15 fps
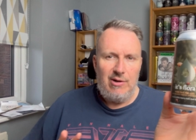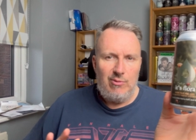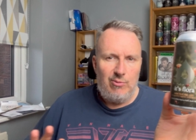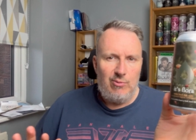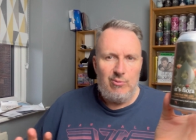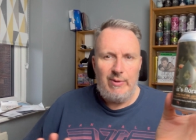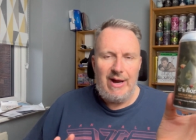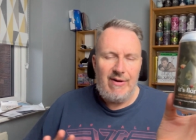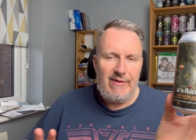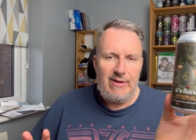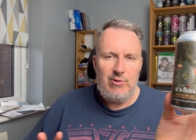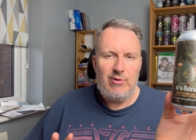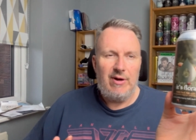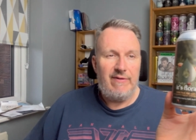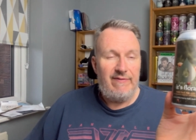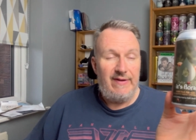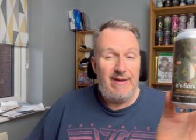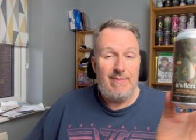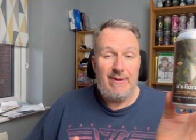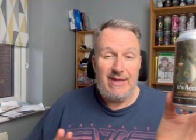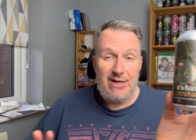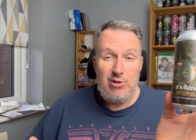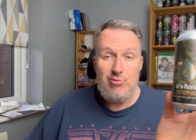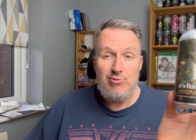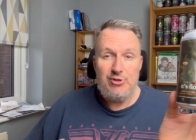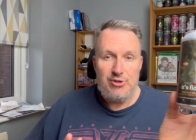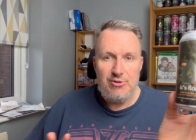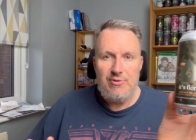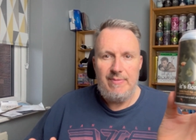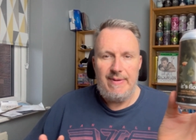where are they all going to fit in? But they all
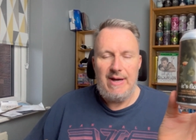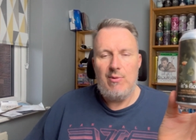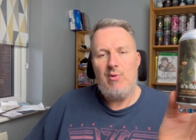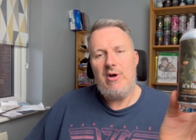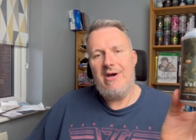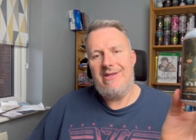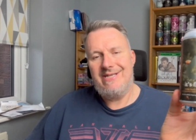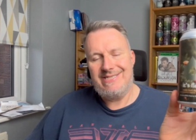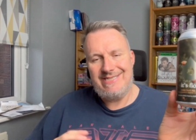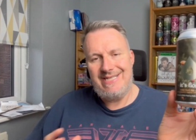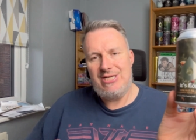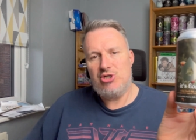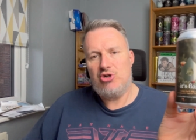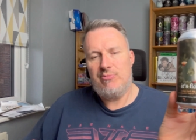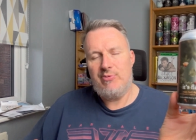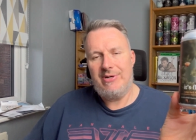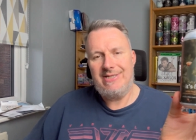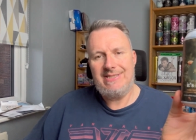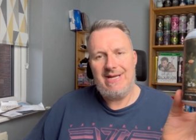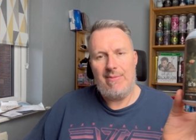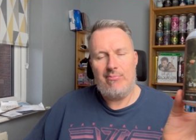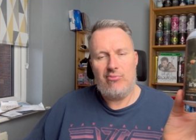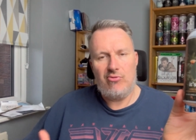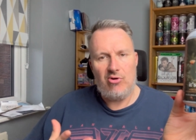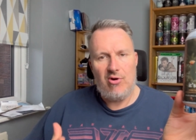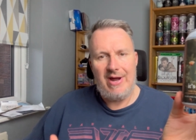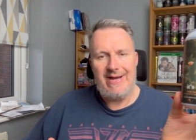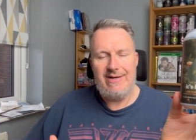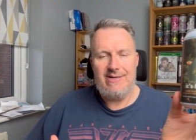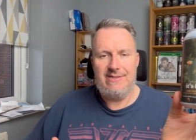do a bit of work. The Citra brings that
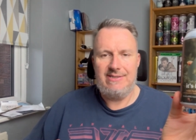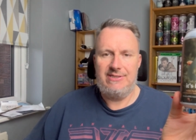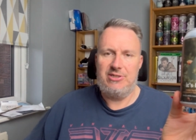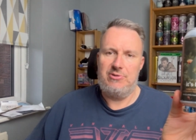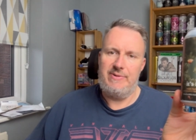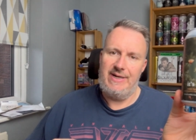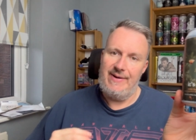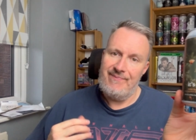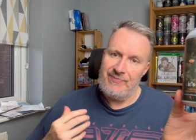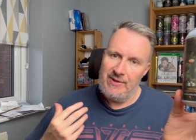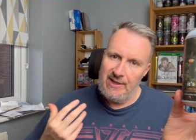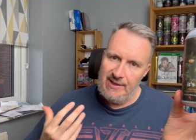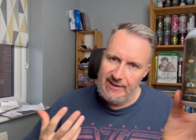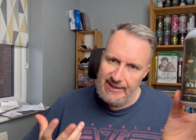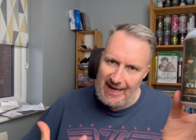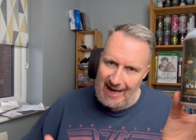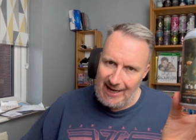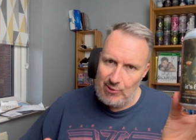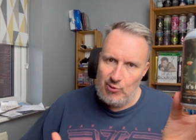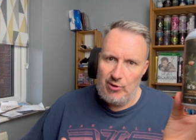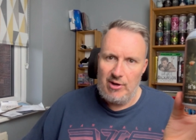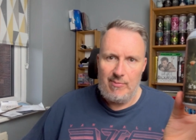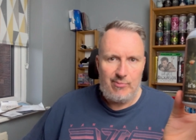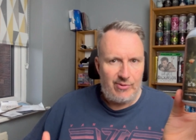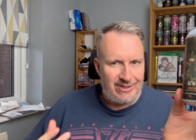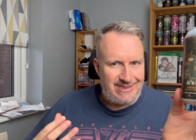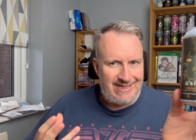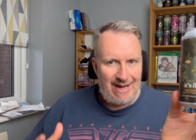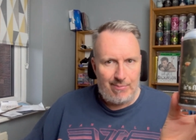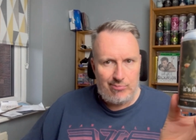brightness to it. The Equinox
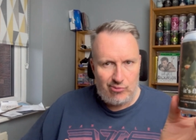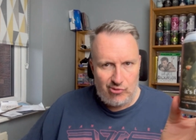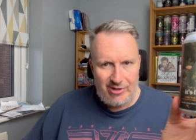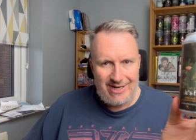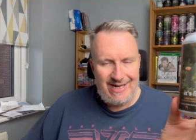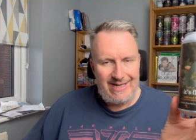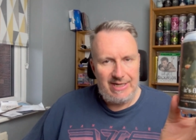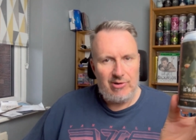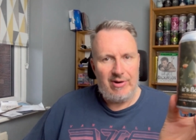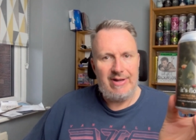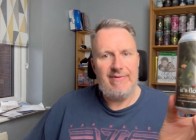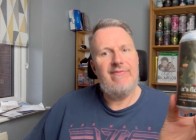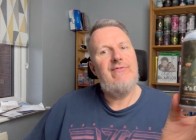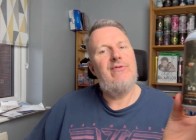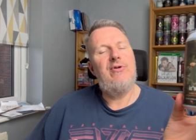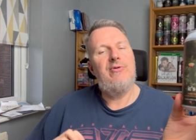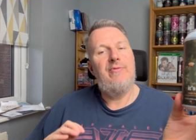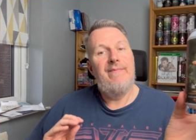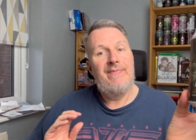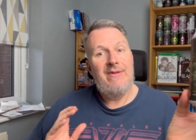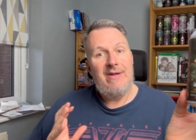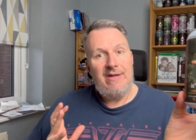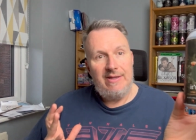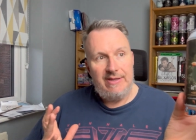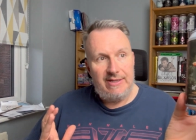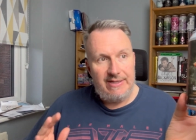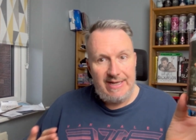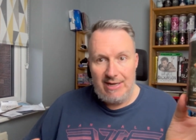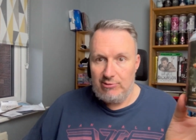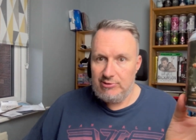brings that prickly grapefruit. The
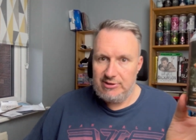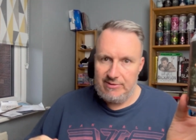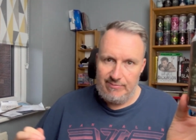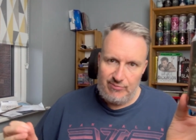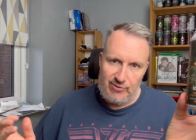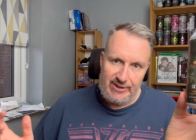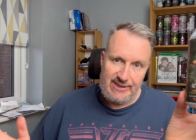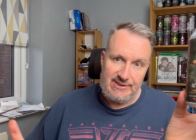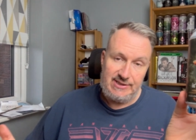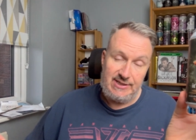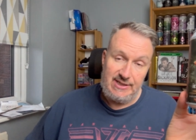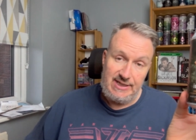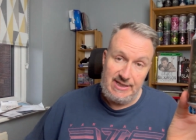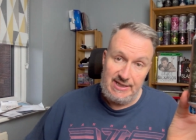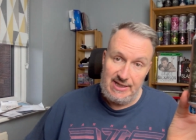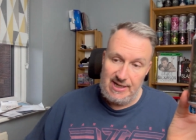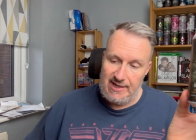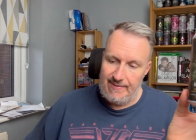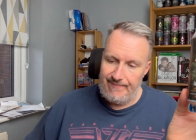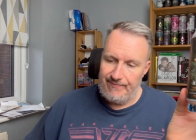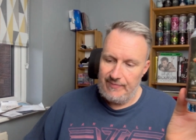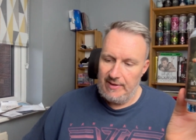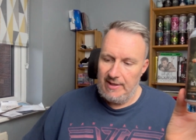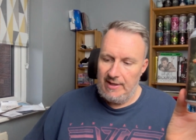Nelson brings the... Um,